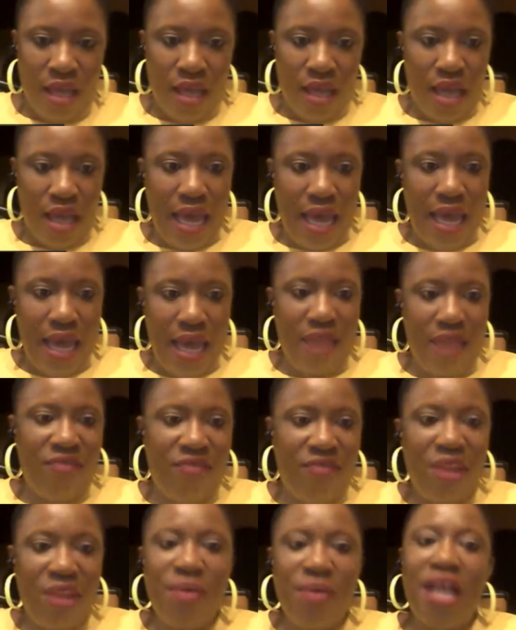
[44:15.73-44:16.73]

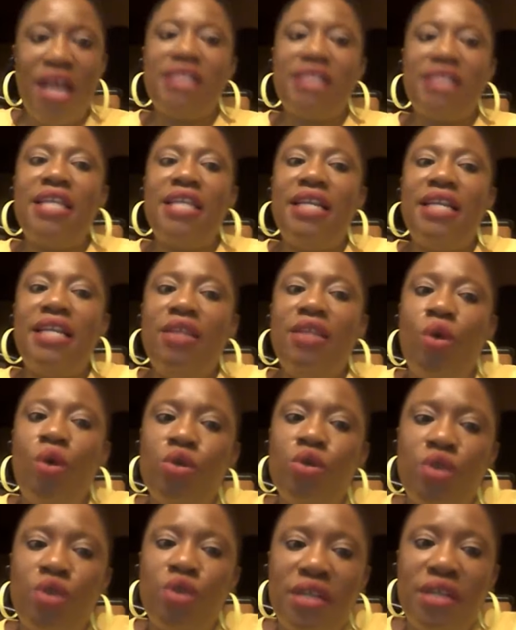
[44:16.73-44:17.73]
Vaping has sadly
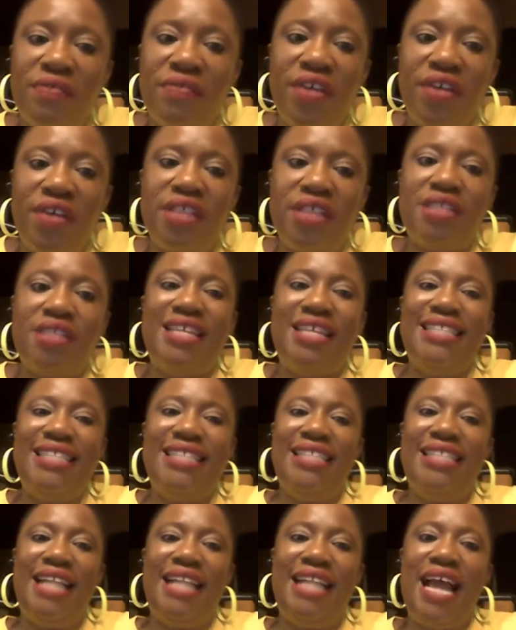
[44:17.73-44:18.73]
also reversed the
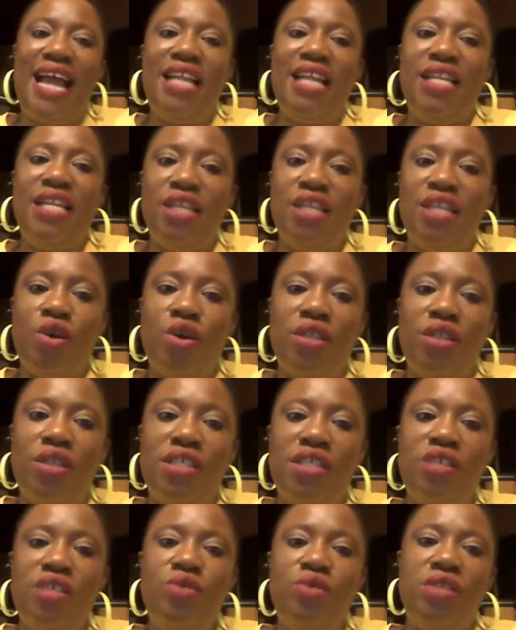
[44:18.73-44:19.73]
decline in
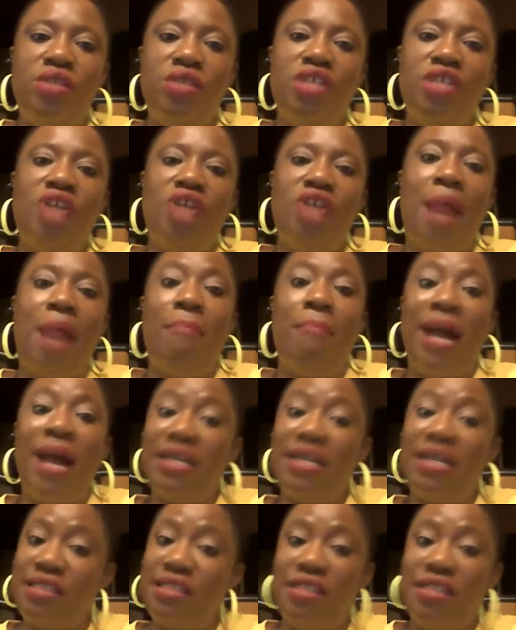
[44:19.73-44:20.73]
nicotine usage
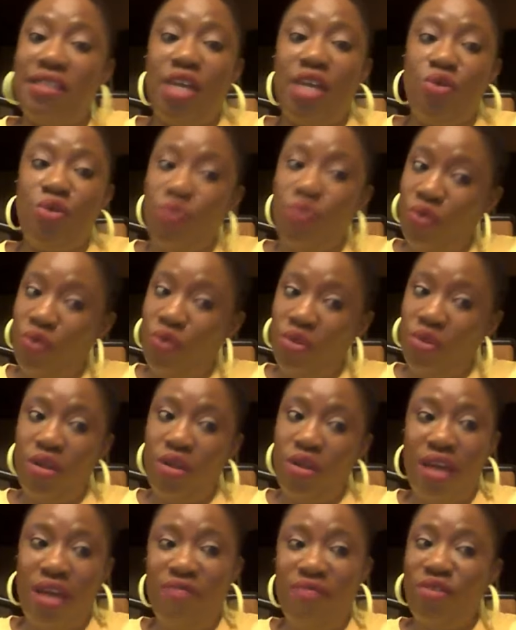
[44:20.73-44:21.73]
amongst the
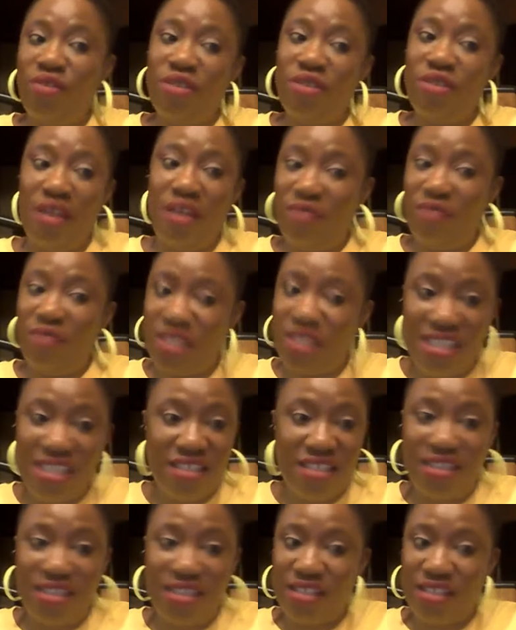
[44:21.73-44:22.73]
youth. Have you
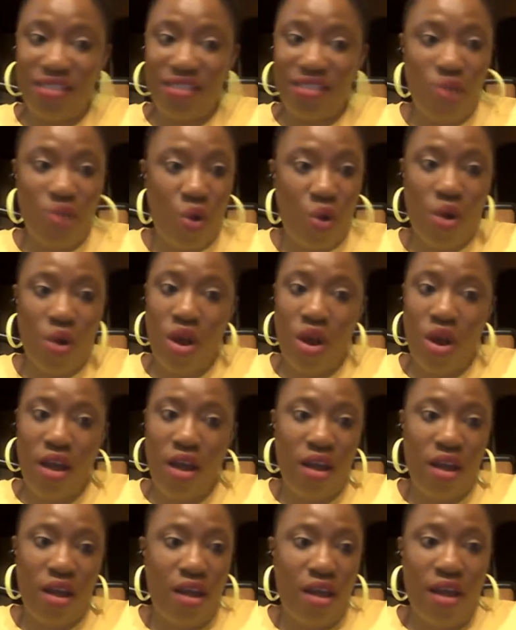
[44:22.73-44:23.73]
seen?
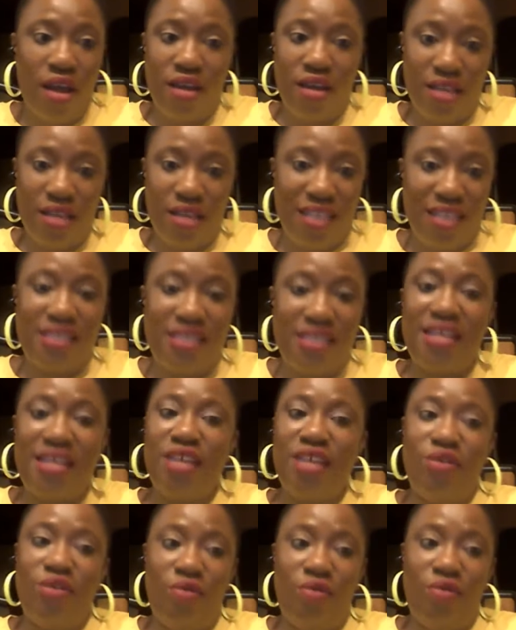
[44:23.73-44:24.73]
It's
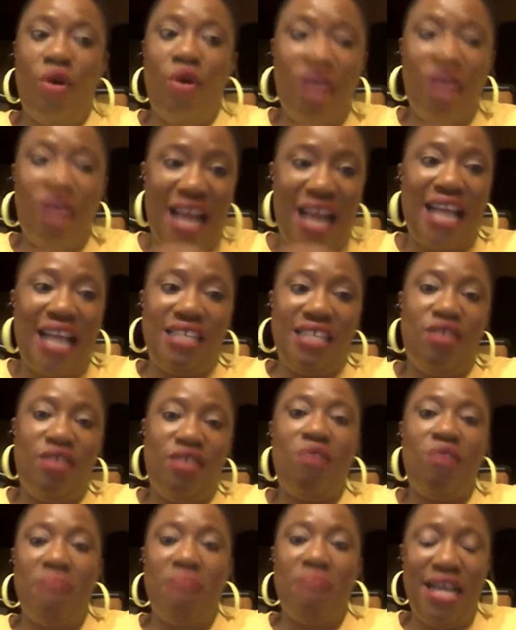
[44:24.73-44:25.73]
the like I said
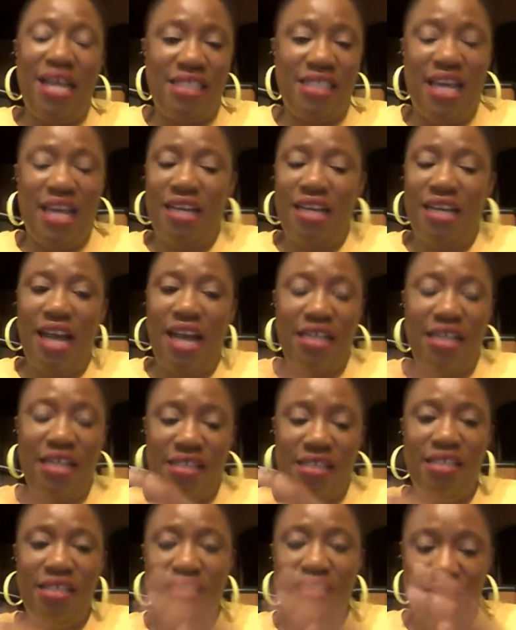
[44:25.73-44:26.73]
on my side. I
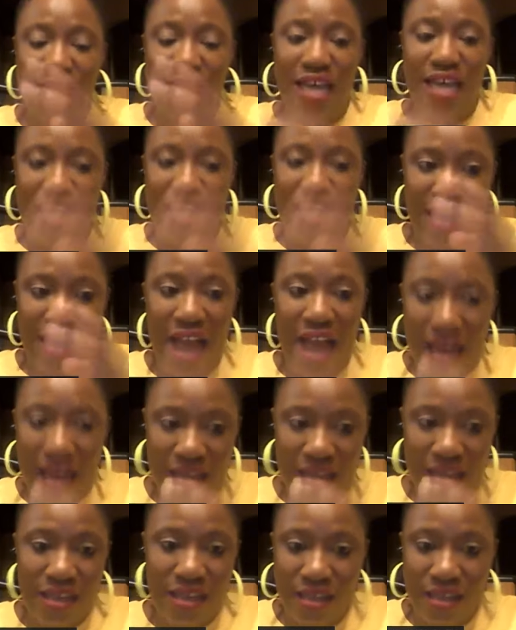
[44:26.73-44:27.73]
see the
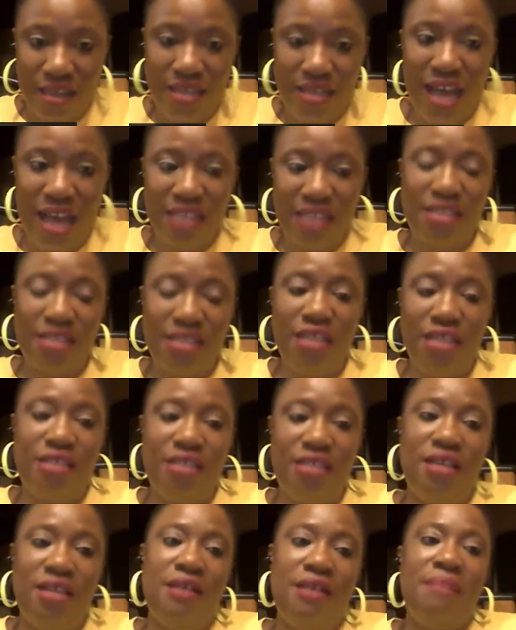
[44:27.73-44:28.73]
youngsters,
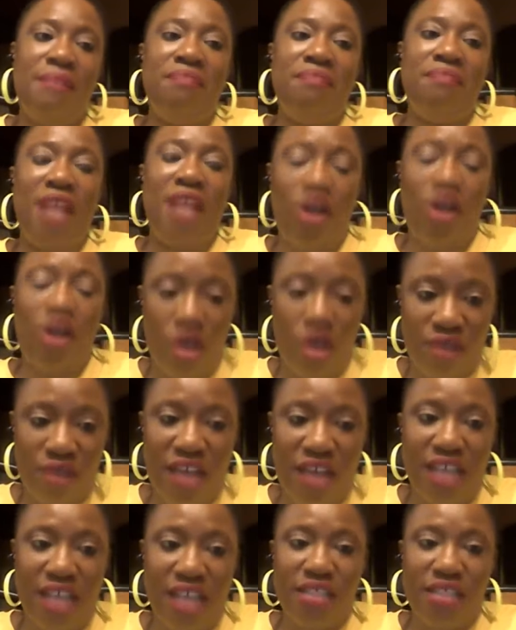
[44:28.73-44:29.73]
a lot of
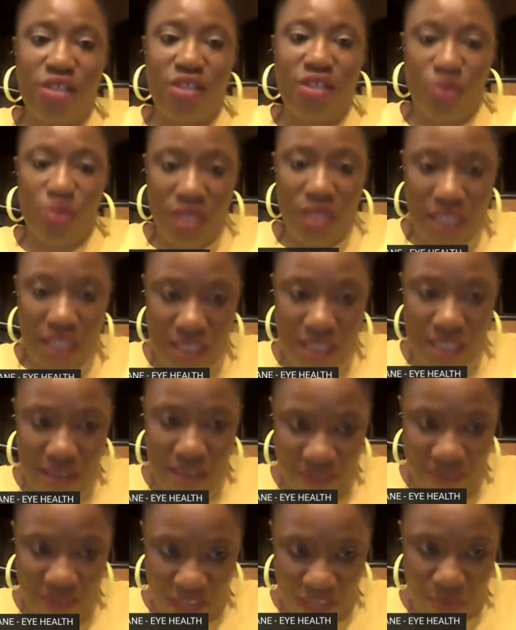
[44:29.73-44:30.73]
youngsters doing this
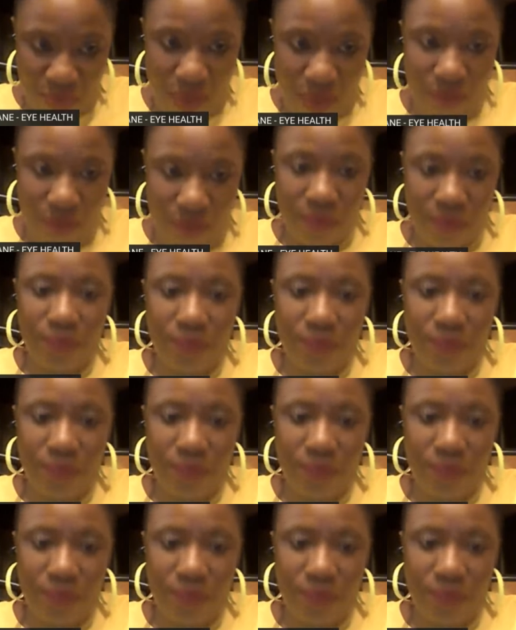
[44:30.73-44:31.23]
vaping.